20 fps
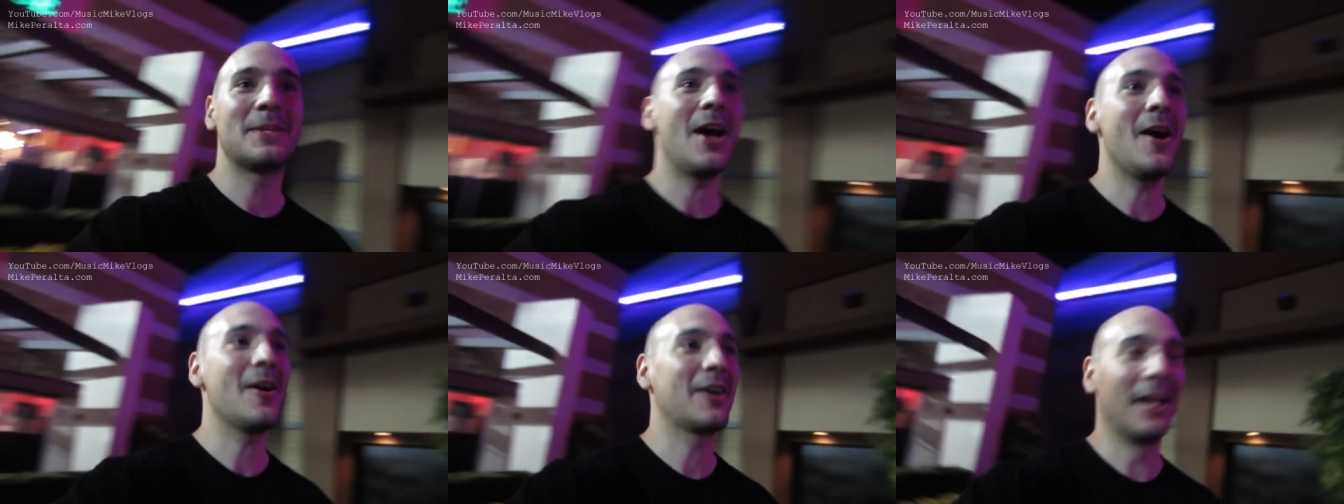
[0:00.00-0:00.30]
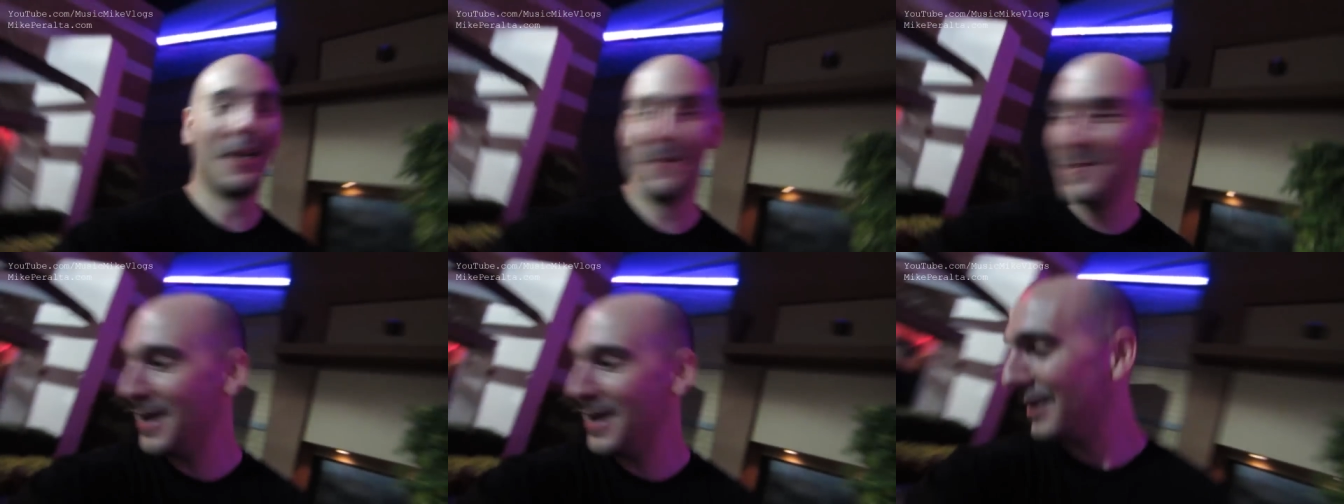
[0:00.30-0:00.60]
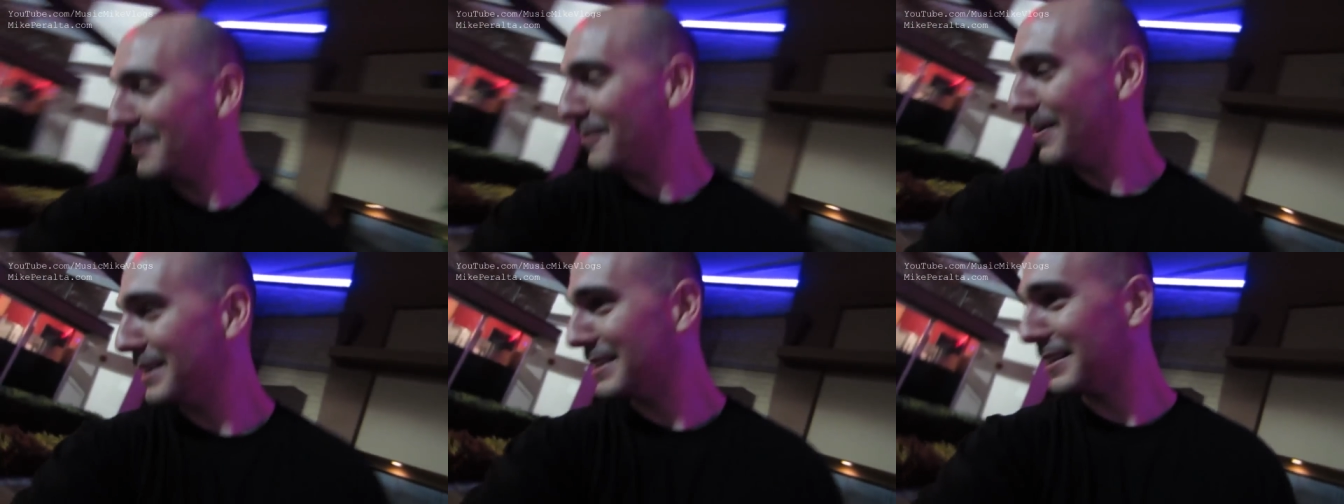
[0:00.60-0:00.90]
talking about
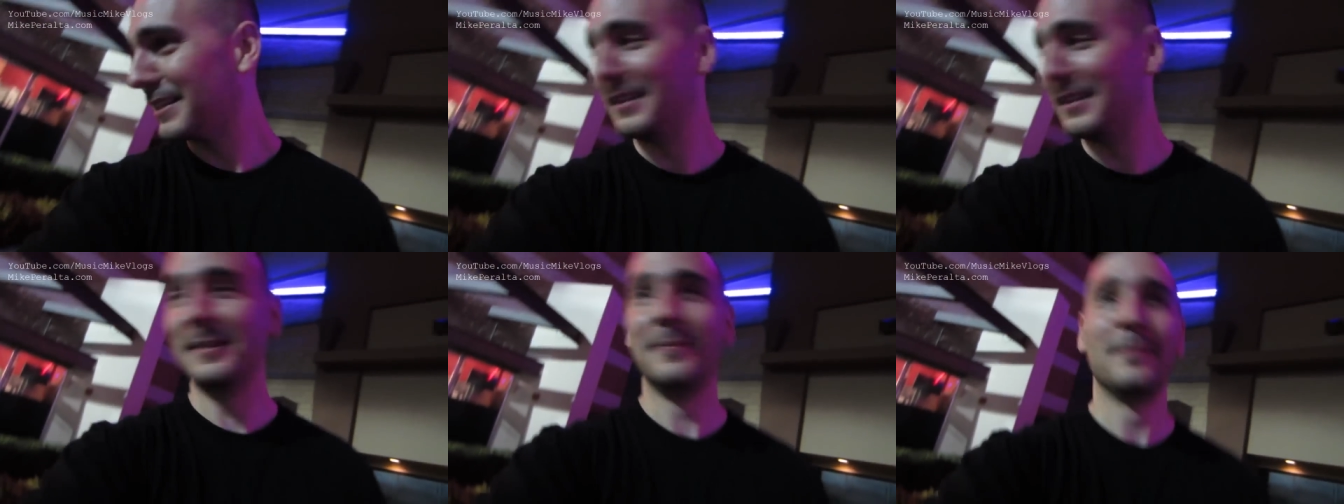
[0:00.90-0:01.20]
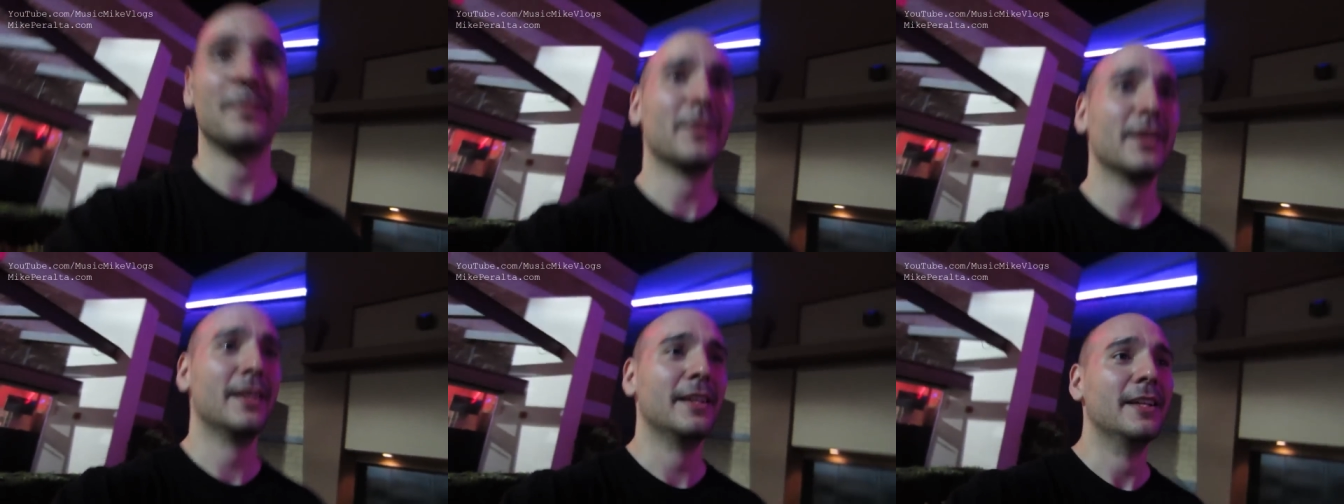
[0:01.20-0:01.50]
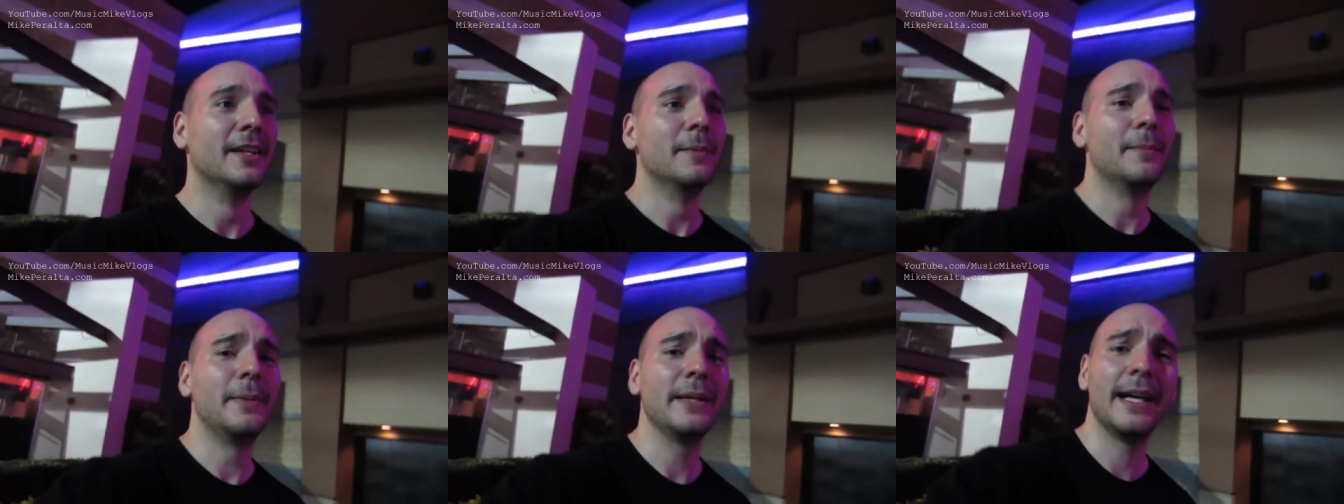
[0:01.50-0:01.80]
it, basically.
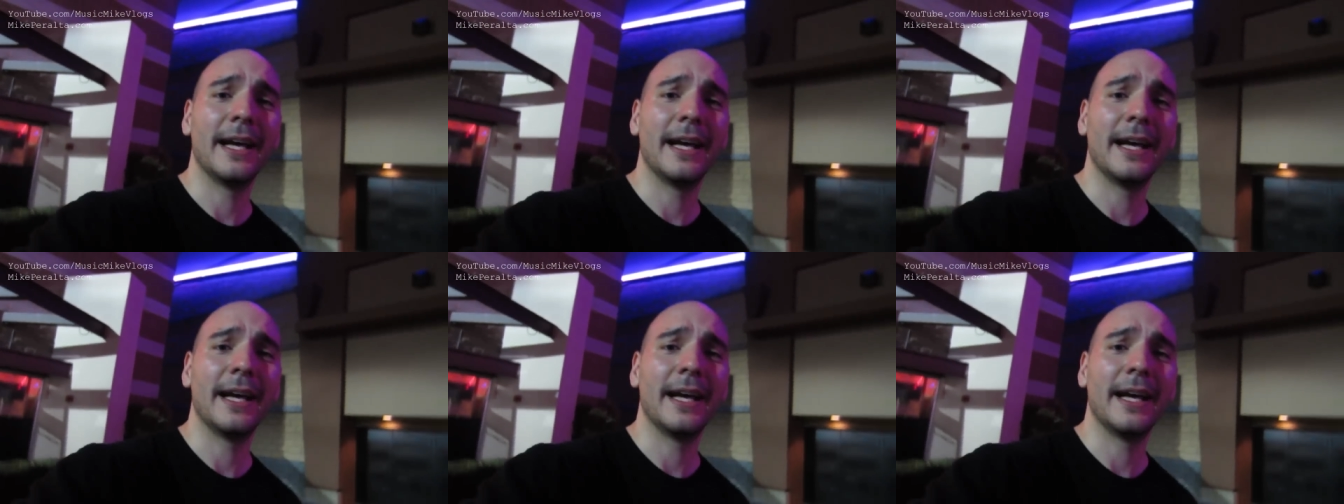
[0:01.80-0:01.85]
But